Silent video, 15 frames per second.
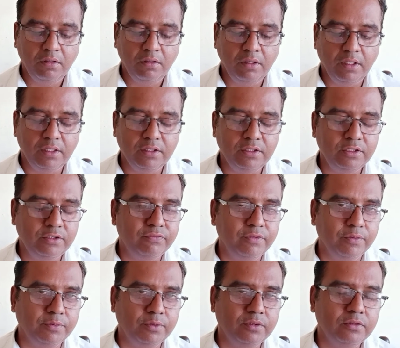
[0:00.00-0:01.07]
Henry
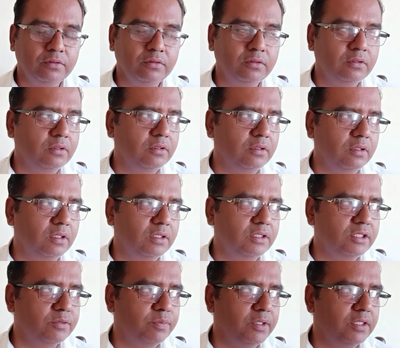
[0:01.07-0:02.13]
V, all
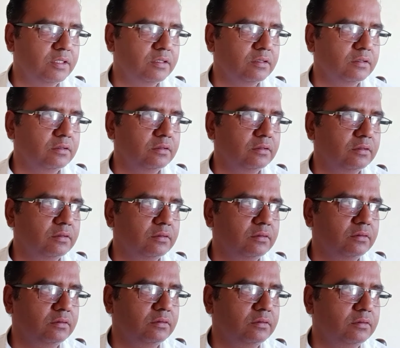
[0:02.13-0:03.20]
these plays were
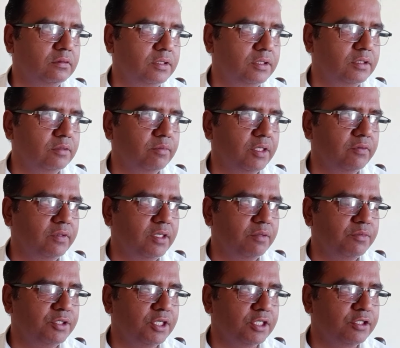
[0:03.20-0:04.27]
written by
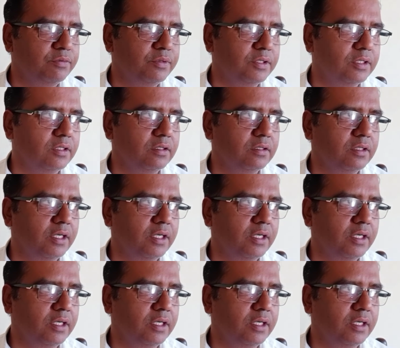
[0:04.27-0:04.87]
William Shakespeare,